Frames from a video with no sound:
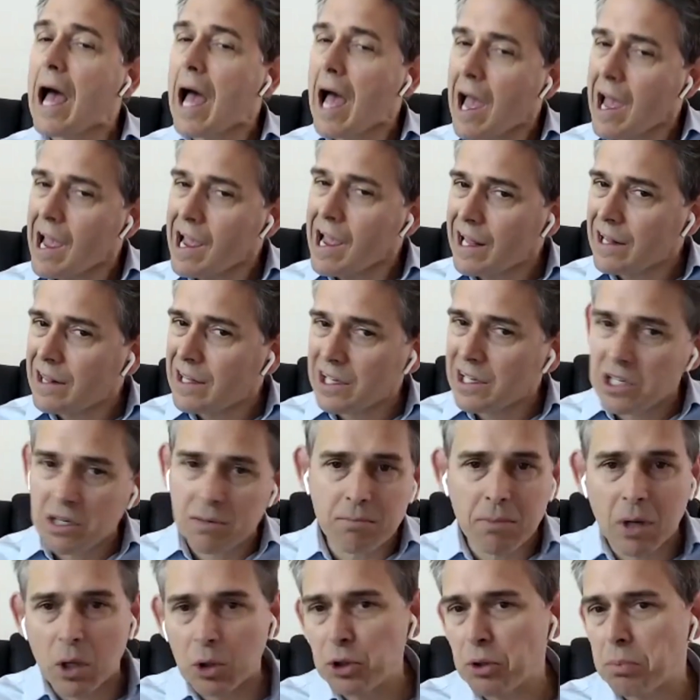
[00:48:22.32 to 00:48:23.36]
and then you
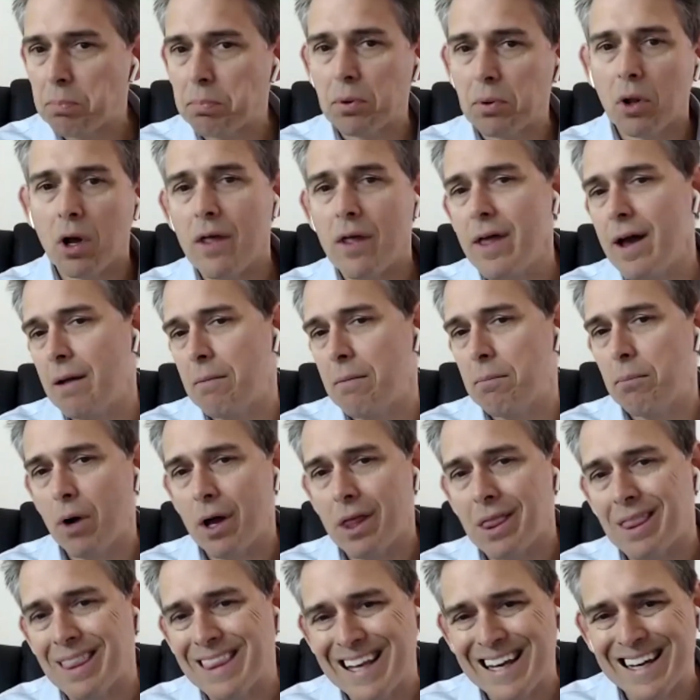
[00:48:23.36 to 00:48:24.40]
multiply that by
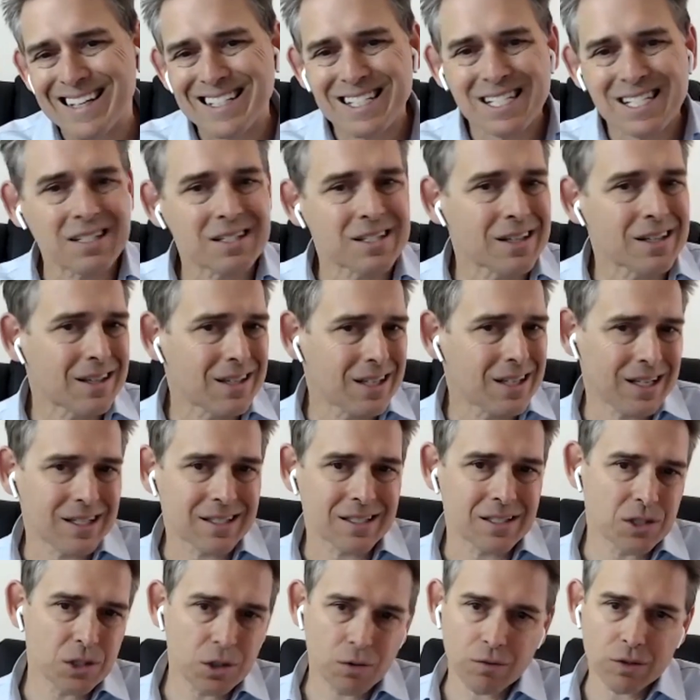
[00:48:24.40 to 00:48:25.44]
thousands and
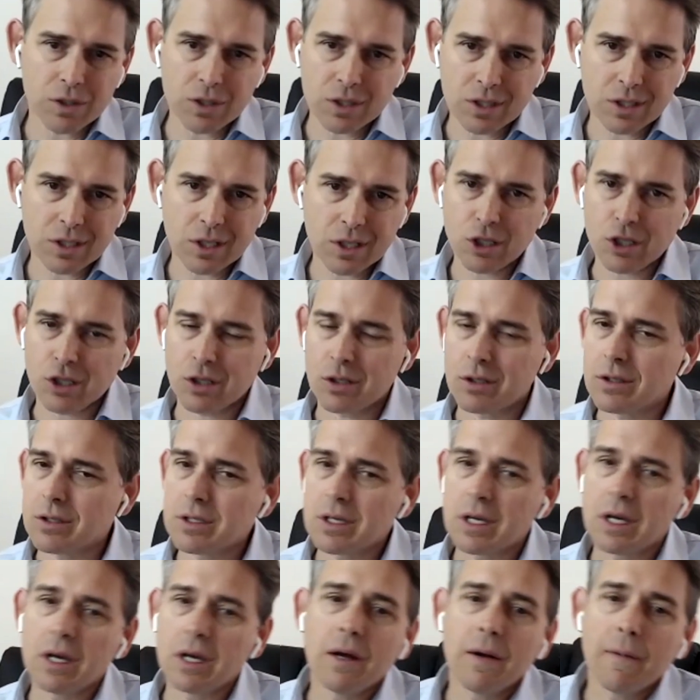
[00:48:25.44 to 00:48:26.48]
thousands of decisions,
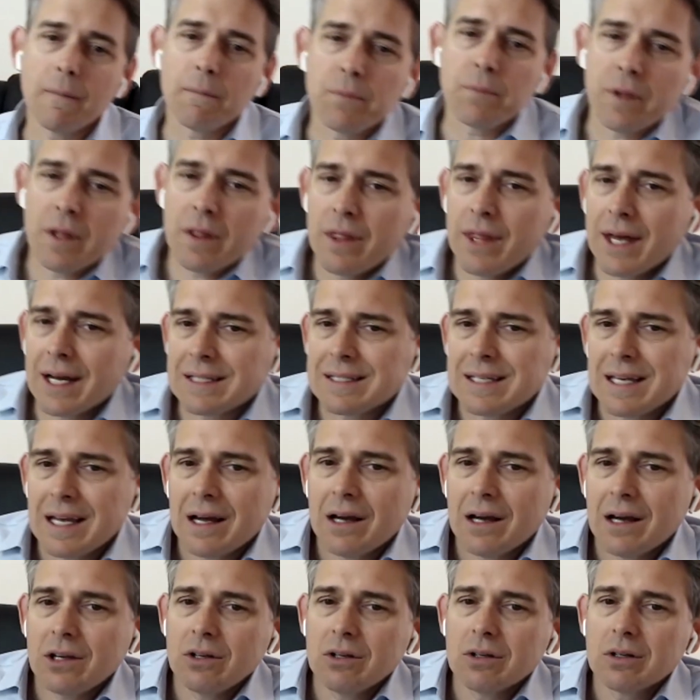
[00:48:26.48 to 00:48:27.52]
that's how
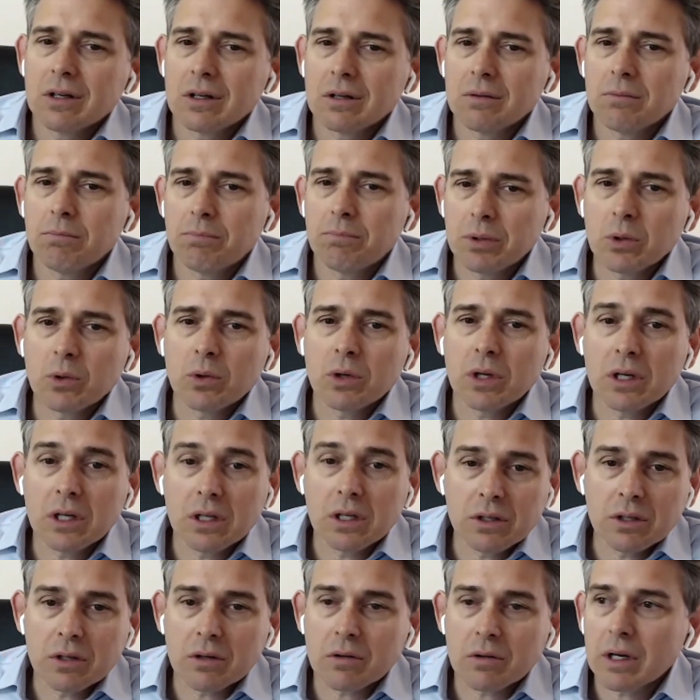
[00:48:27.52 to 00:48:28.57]
you can build an
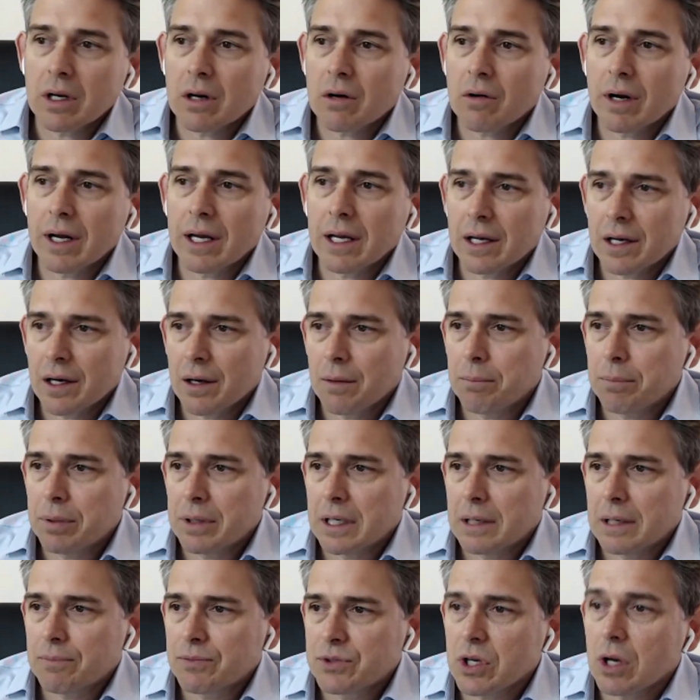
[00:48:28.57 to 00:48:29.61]
enduring great
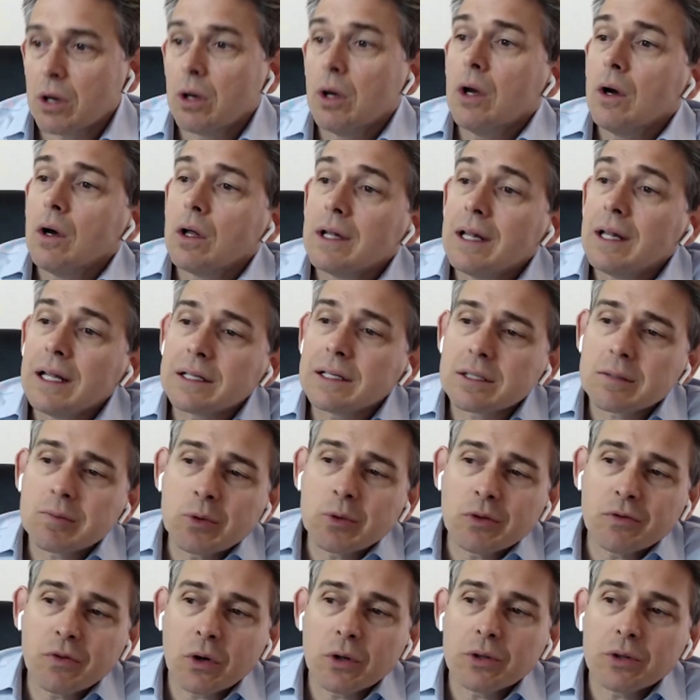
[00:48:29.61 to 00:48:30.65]
company. So let's move on.